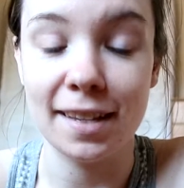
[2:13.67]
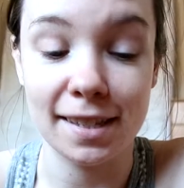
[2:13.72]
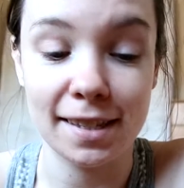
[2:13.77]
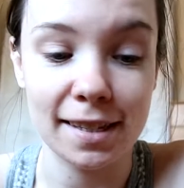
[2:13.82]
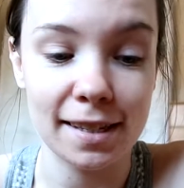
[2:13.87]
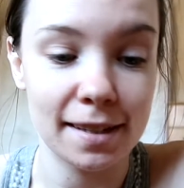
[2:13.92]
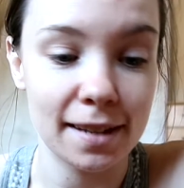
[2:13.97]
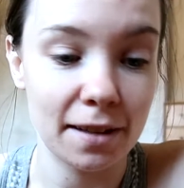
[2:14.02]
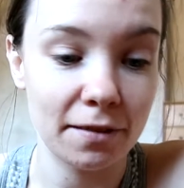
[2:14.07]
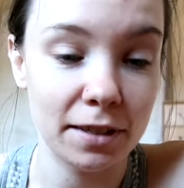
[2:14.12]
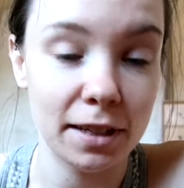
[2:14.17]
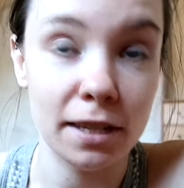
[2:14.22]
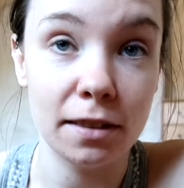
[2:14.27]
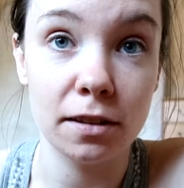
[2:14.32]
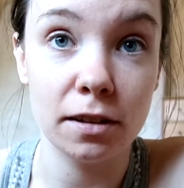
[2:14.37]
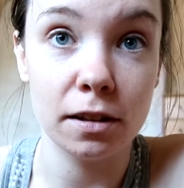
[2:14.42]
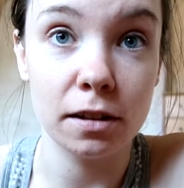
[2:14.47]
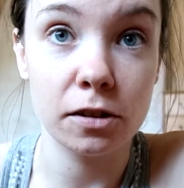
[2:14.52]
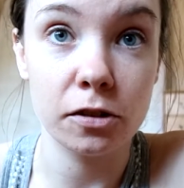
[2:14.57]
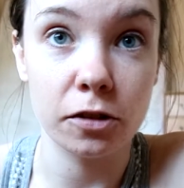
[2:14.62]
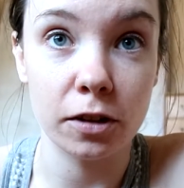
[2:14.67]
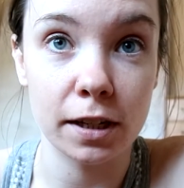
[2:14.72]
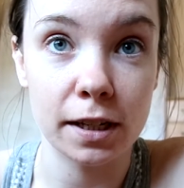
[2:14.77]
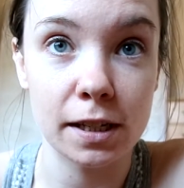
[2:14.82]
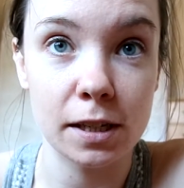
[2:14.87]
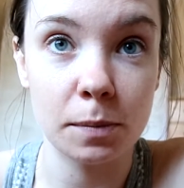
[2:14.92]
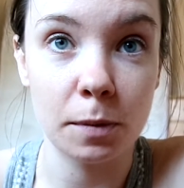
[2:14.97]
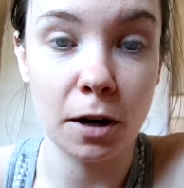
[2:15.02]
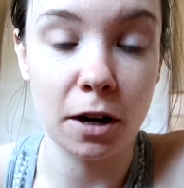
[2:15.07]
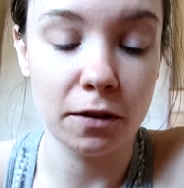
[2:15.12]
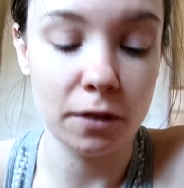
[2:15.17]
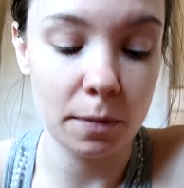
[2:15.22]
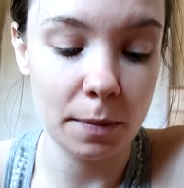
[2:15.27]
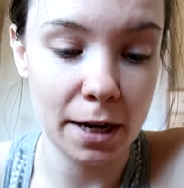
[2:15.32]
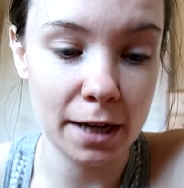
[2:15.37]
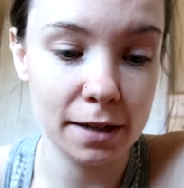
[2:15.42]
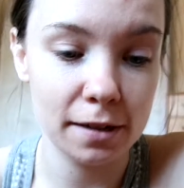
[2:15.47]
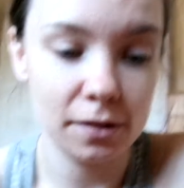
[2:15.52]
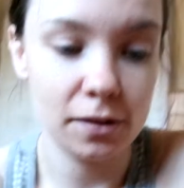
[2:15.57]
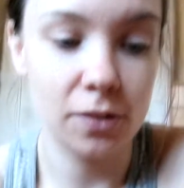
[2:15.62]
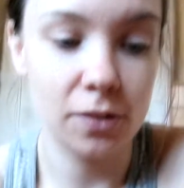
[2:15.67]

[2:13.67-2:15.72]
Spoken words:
This is definitely the trickiest part of the bed,